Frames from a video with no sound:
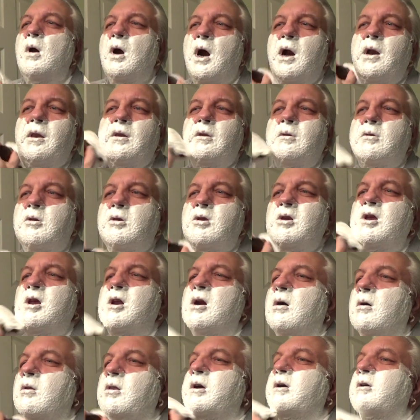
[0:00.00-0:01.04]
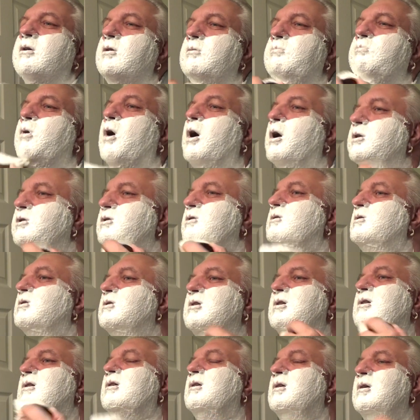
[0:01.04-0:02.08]
And, you know, they're good
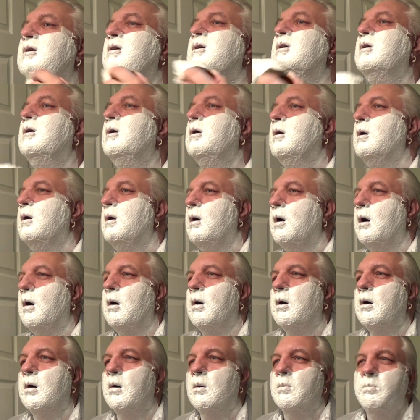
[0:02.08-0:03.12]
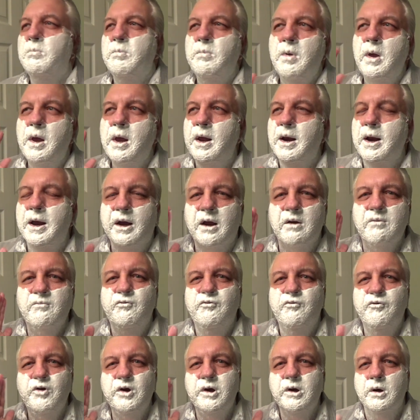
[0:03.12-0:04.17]
brushes. Oh man, I can
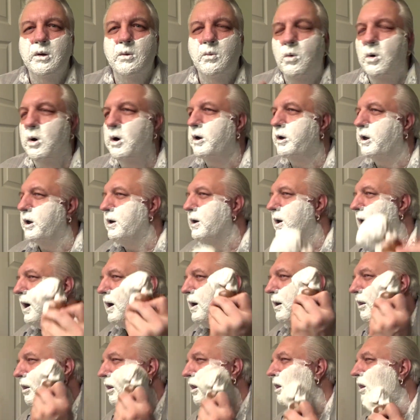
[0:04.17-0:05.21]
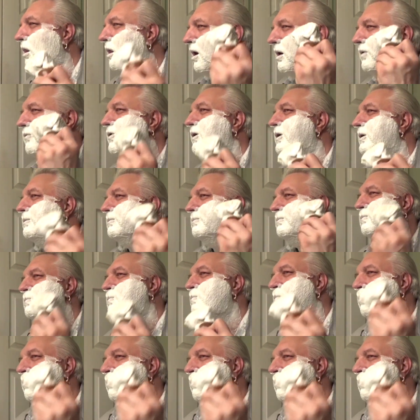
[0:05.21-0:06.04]
feel it working. I love it.